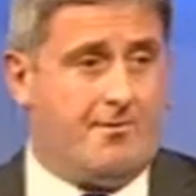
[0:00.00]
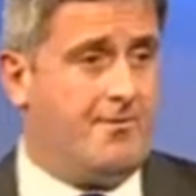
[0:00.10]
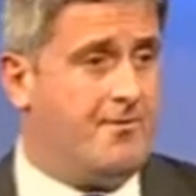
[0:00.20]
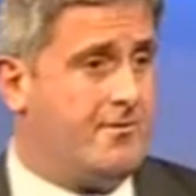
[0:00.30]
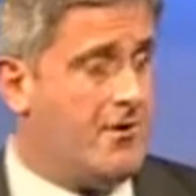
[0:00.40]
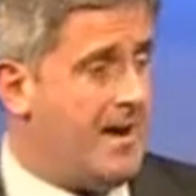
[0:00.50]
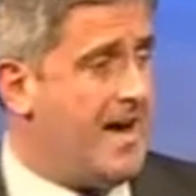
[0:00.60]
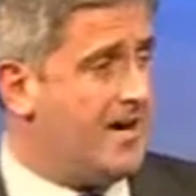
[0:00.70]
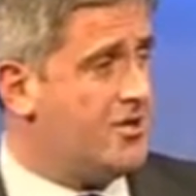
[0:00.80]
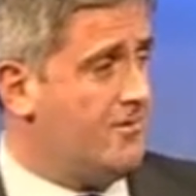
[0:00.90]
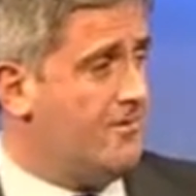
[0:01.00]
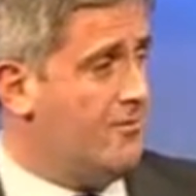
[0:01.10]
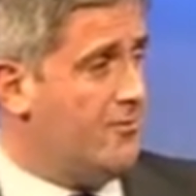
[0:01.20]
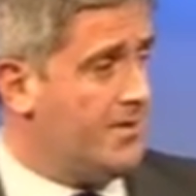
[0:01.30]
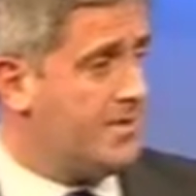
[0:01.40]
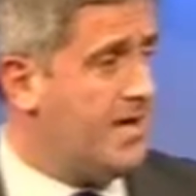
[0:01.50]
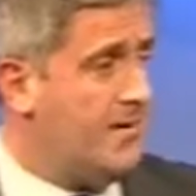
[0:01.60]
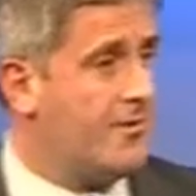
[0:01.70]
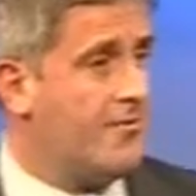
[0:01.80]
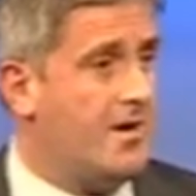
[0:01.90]
often are about action, fraud and
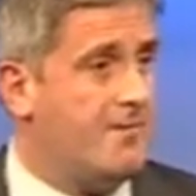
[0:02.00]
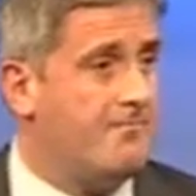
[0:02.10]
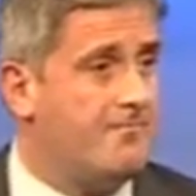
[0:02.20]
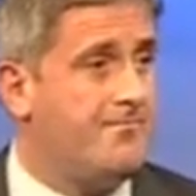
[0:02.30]
cybercrime.